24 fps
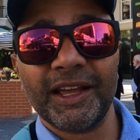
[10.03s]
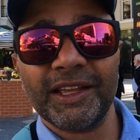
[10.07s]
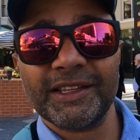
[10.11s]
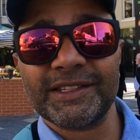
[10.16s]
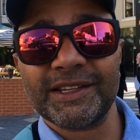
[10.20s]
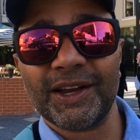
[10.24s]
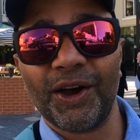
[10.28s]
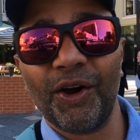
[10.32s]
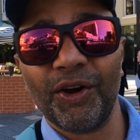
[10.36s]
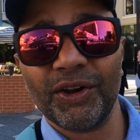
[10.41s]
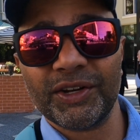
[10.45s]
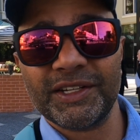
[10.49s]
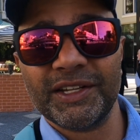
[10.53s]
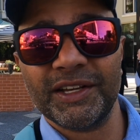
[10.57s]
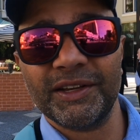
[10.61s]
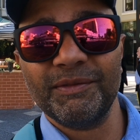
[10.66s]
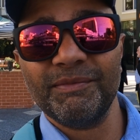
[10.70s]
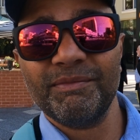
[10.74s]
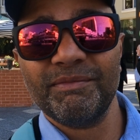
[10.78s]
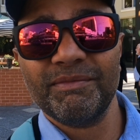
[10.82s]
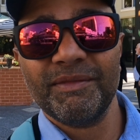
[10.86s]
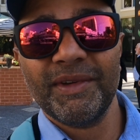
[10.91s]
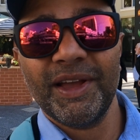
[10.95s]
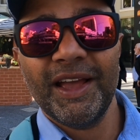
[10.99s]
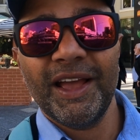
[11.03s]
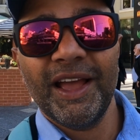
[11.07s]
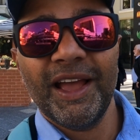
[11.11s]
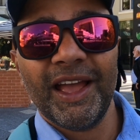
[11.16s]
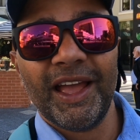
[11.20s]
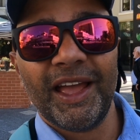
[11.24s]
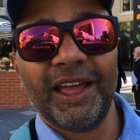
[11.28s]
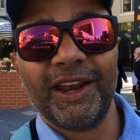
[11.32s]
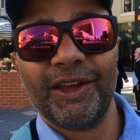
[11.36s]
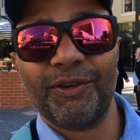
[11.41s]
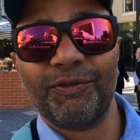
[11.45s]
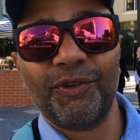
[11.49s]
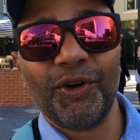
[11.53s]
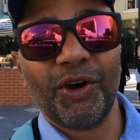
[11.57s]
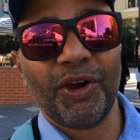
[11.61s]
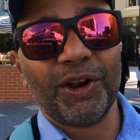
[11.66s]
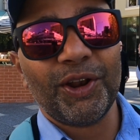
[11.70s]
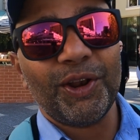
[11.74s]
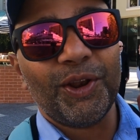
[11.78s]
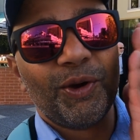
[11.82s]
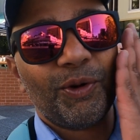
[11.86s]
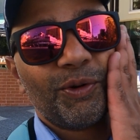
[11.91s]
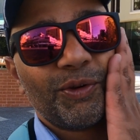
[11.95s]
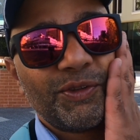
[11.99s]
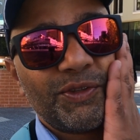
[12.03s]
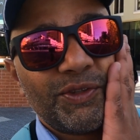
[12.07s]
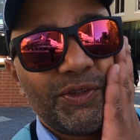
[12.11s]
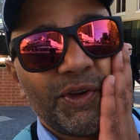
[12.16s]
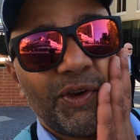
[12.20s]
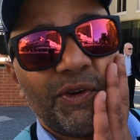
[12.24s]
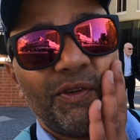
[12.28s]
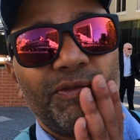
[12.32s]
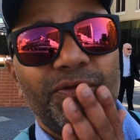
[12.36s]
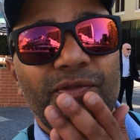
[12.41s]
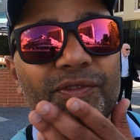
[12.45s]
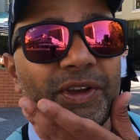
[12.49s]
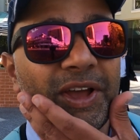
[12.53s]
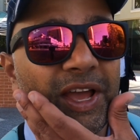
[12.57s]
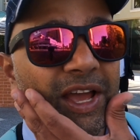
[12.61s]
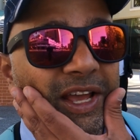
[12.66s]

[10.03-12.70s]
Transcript: It's autumn and I've got loads of